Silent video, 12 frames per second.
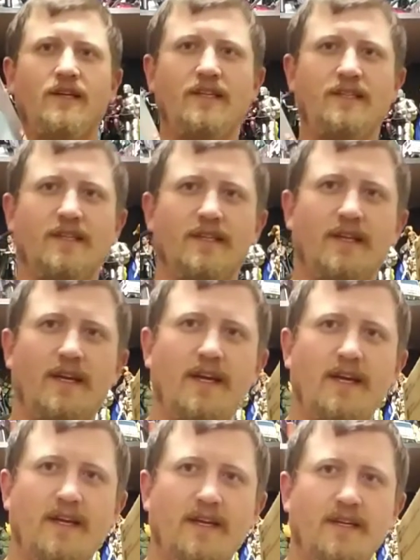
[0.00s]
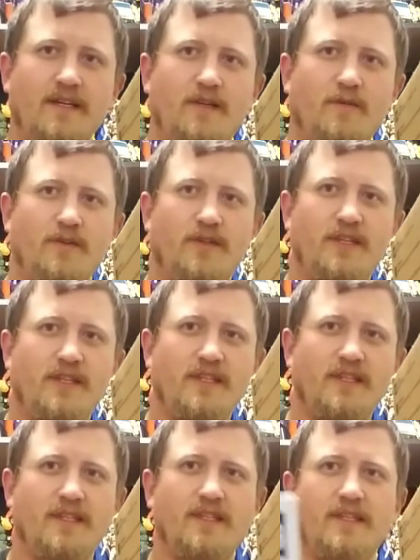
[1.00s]
he said, hey, you want
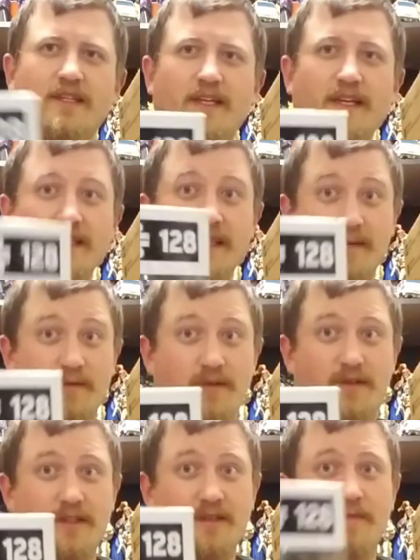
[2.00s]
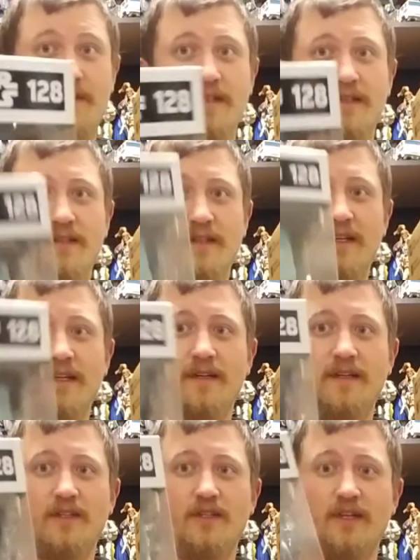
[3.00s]
this? And I said, yes, I want this because I'm
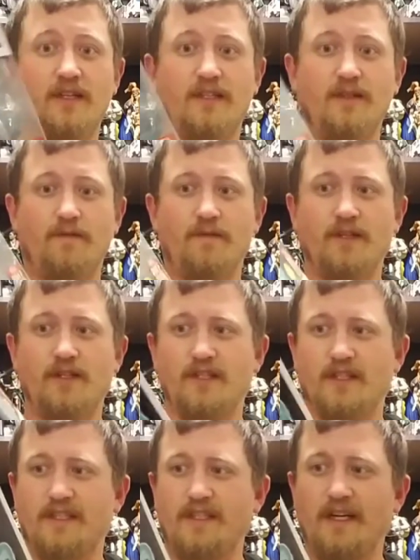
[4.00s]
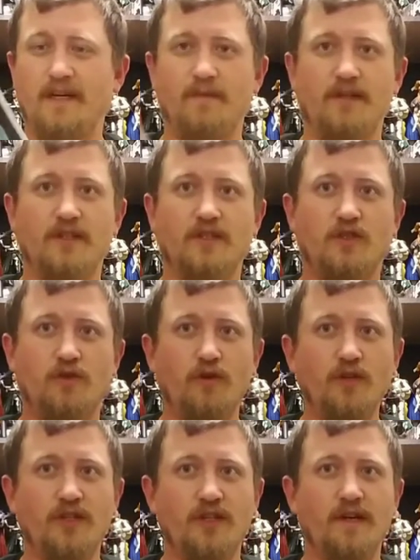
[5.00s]
trying to still finish this setup because
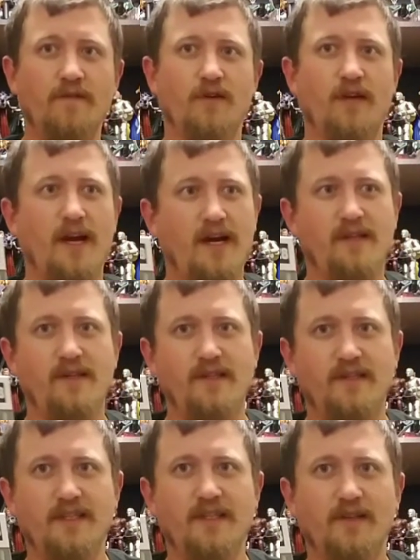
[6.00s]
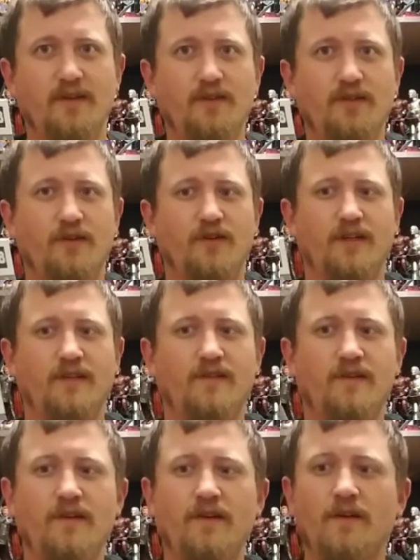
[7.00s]
Georgia never got these in their
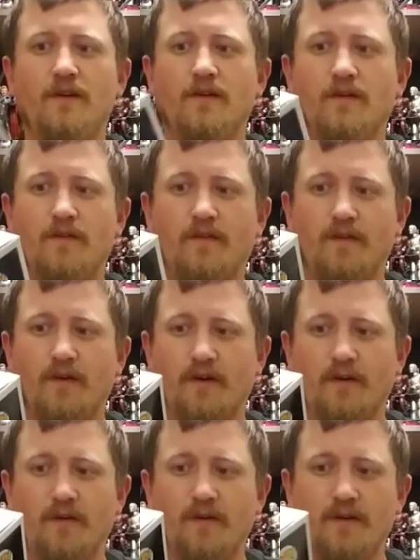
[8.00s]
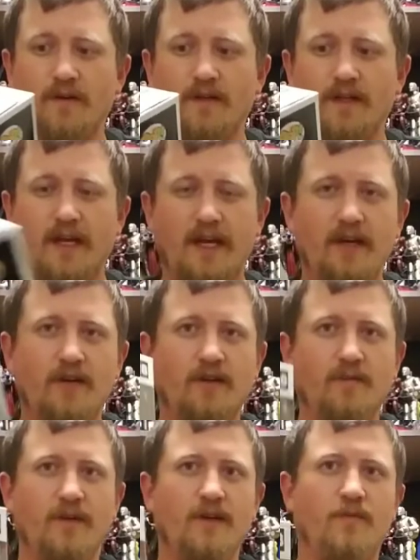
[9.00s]
targets. So he
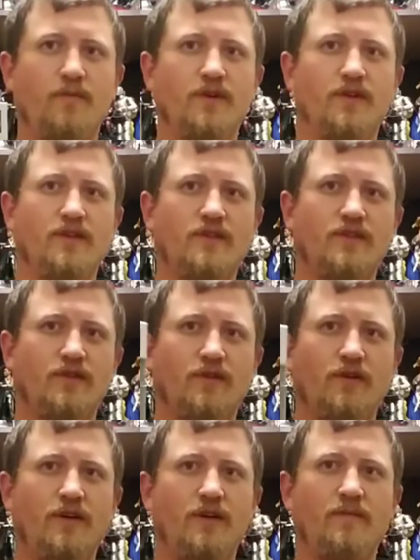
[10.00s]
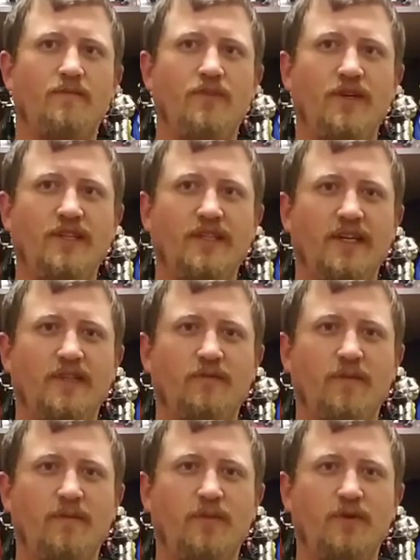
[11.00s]
hooked me up with it. So big shout out
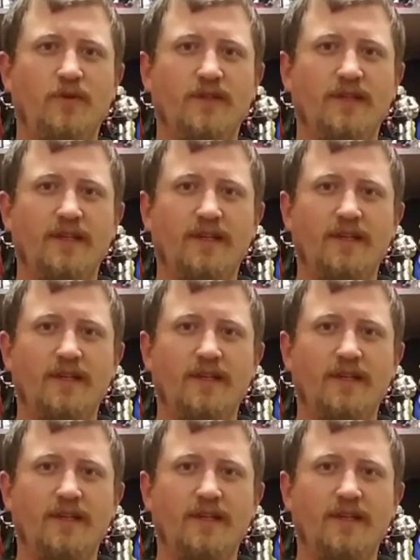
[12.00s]
to my boy,